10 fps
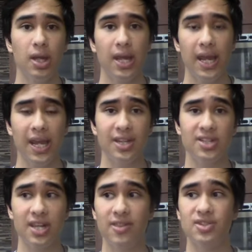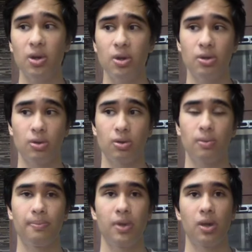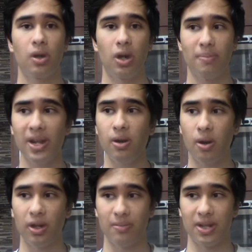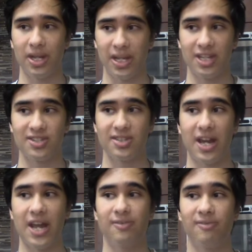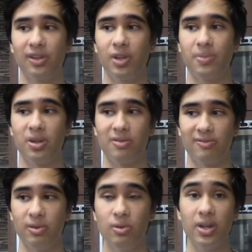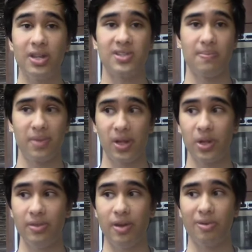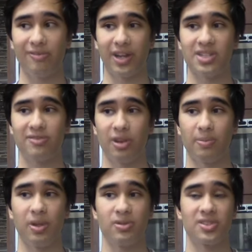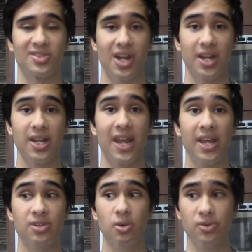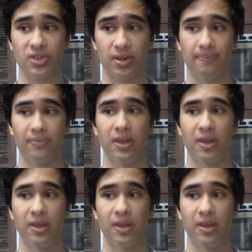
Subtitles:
And in this article, her main argument is that Filipino food is a mirror that reflects Filipino society and culture,